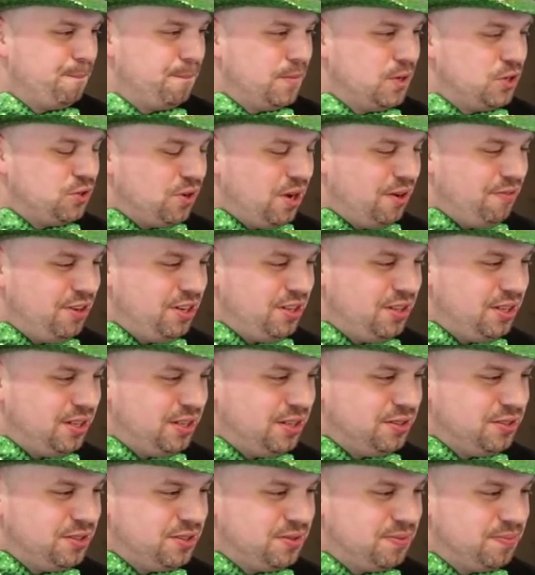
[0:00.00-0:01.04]
Do I have anything
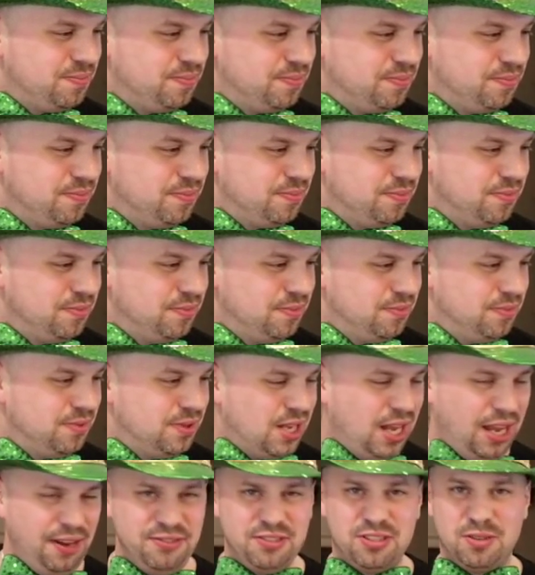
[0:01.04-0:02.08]
else?
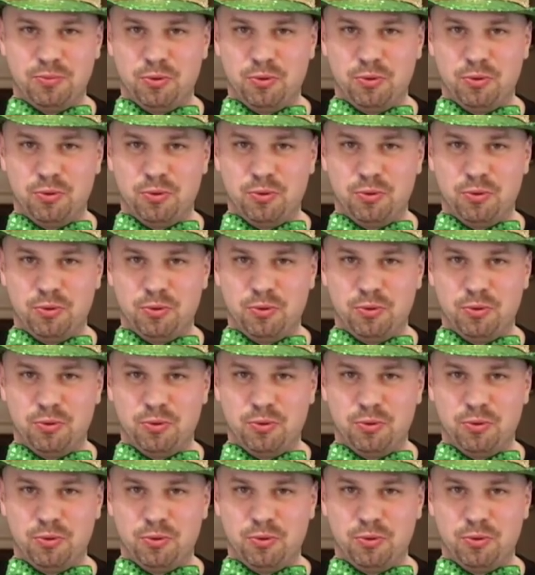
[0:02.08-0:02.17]
I have